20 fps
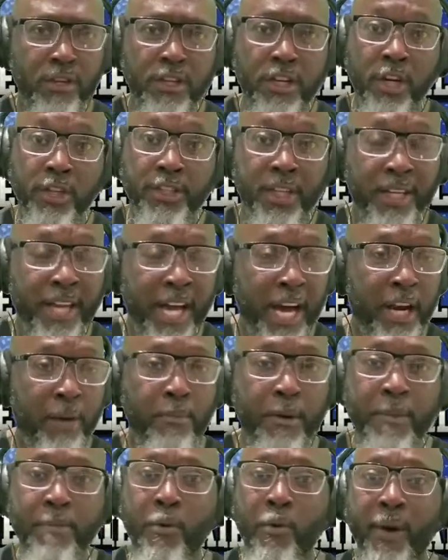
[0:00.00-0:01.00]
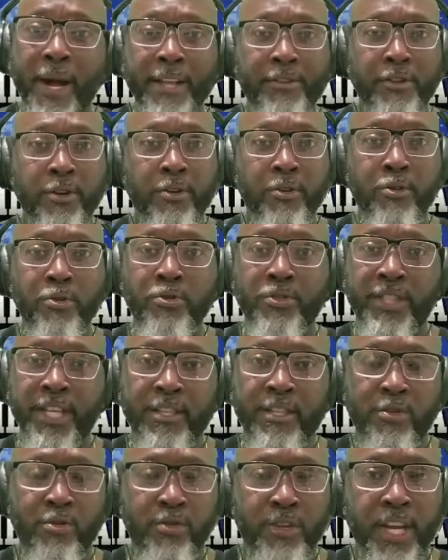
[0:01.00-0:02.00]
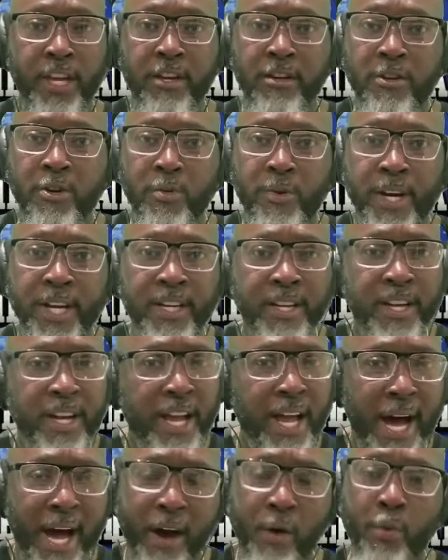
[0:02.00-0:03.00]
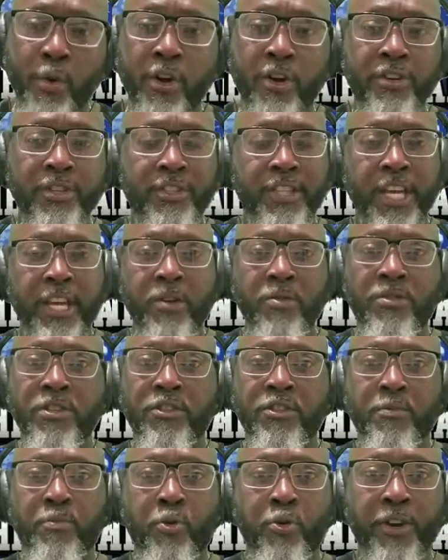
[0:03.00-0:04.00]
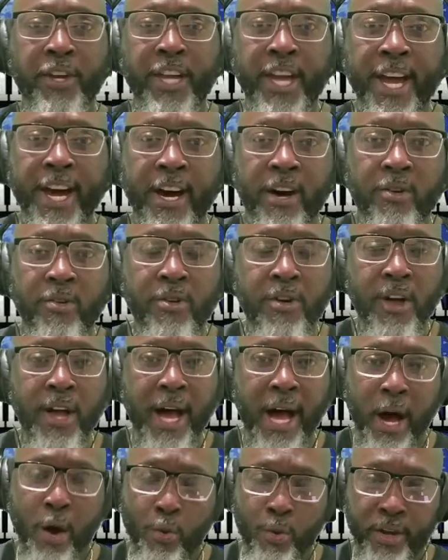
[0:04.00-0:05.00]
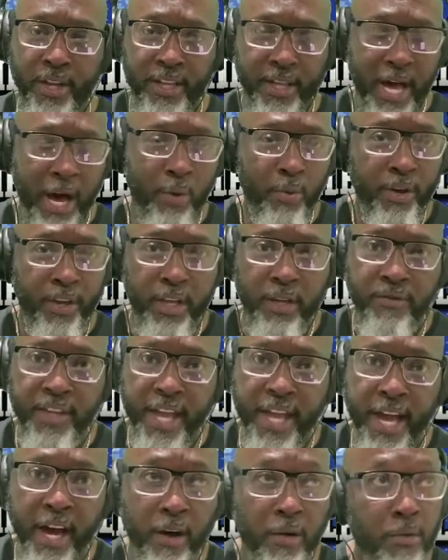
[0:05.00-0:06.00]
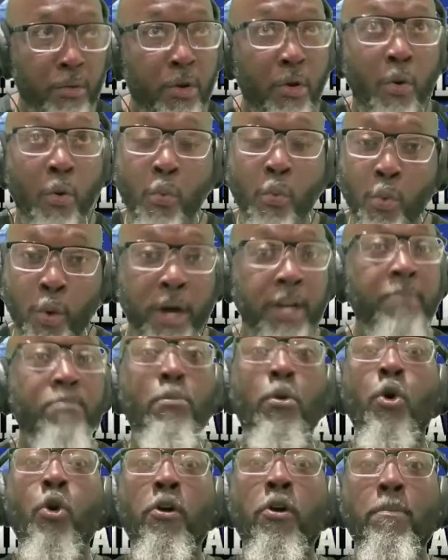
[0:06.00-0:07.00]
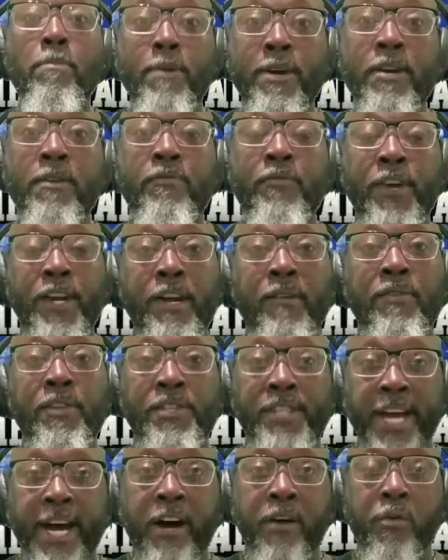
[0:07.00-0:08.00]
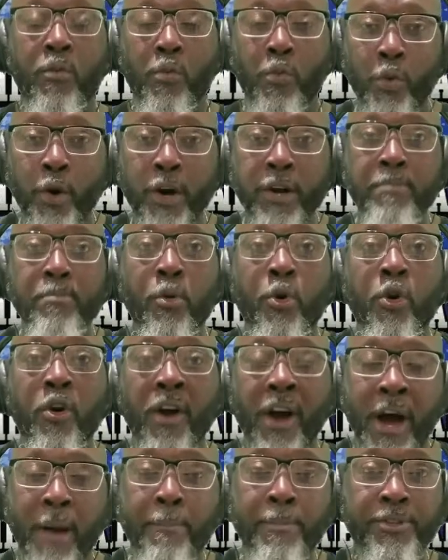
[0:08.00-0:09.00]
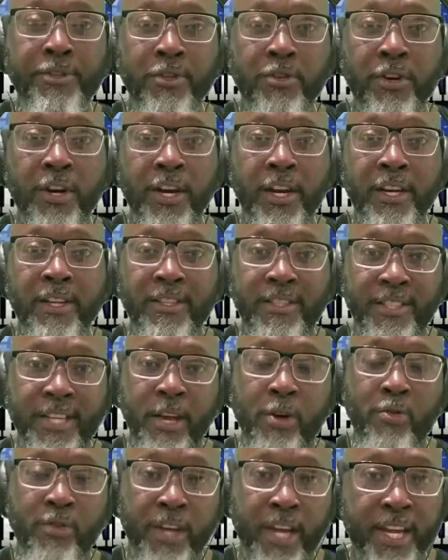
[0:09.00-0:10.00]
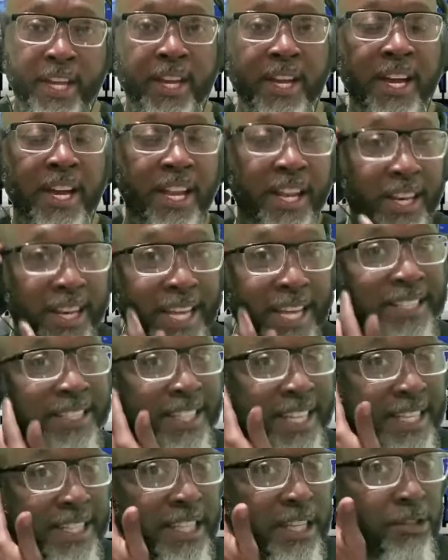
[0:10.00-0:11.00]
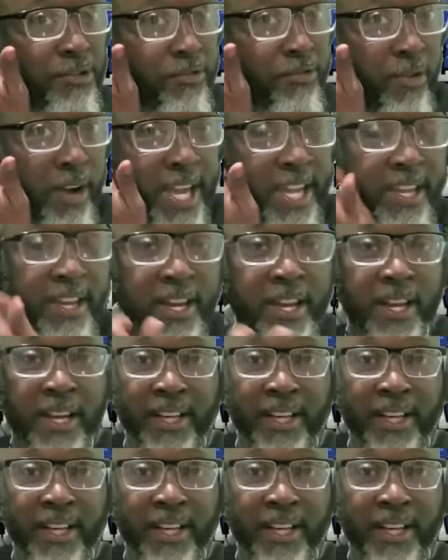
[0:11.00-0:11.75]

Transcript: You know, it's a lot of people out there who says, okay, you know what? I will continue to support Cal. I would I would give Cal one more benefit of the doubt, one more opportunity to say, okay, let's get this right.